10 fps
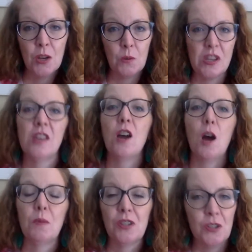We gain the
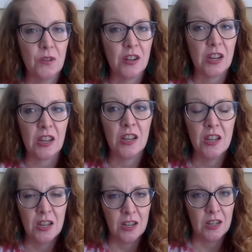opportunity
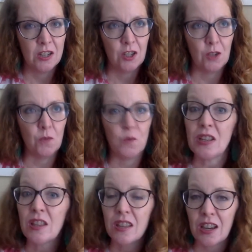to
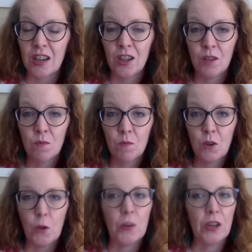rethink
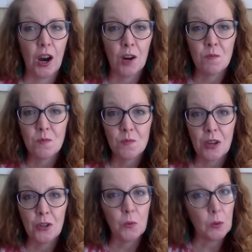who we are
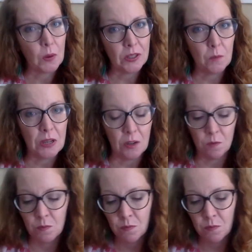and who we want to be.